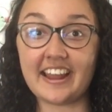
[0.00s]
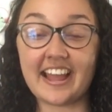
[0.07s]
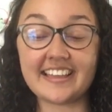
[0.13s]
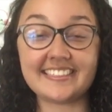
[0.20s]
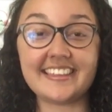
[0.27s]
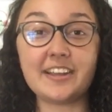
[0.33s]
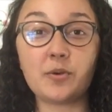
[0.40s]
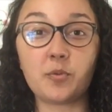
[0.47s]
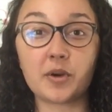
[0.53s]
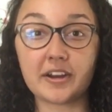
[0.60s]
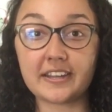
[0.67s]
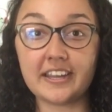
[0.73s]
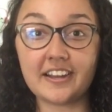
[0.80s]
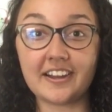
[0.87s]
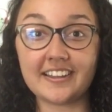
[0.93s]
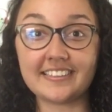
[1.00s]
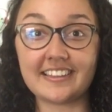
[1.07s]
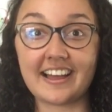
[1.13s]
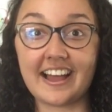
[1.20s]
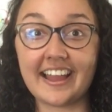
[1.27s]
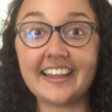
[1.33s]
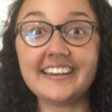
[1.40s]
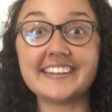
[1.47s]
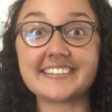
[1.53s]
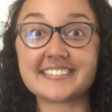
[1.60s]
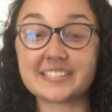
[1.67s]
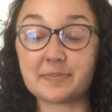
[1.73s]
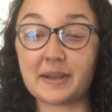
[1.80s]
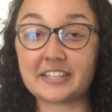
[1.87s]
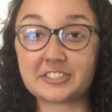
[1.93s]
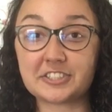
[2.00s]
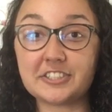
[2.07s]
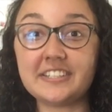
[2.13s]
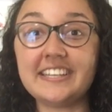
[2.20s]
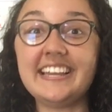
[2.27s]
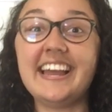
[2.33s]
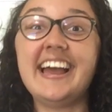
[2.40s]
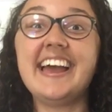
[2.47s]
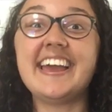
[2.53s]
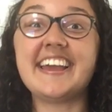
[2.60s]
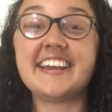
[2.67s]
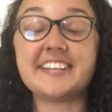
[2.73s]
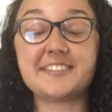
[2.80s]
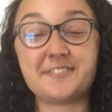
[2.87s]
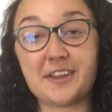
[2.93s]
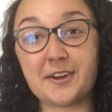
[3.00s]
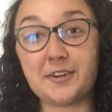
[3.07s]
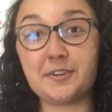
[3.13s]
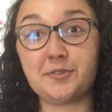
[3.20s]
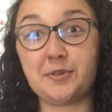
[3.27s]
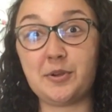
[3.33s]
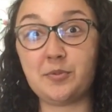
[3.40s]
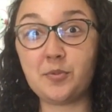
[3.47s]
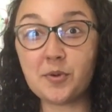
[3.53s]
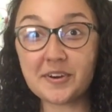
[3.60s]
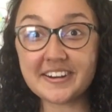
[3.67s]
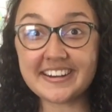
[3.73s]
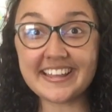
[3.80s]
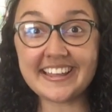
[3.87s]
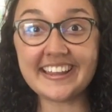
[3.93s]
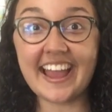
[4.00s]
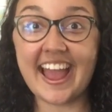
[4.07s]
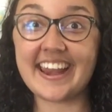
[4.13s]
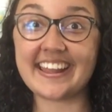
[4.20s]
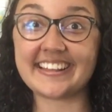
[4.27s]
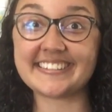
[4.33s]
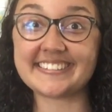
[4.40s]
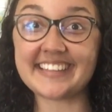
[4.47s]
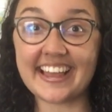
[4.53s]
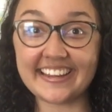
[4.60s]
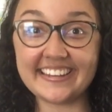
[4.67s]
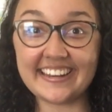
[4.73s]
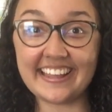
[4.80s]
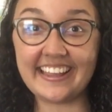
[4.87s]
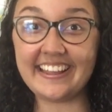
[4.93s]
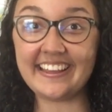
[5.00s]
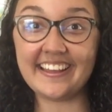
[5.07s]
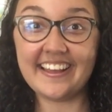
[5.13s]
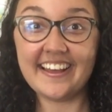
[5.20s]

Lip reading: I think working online especially is very rewarding and exciting.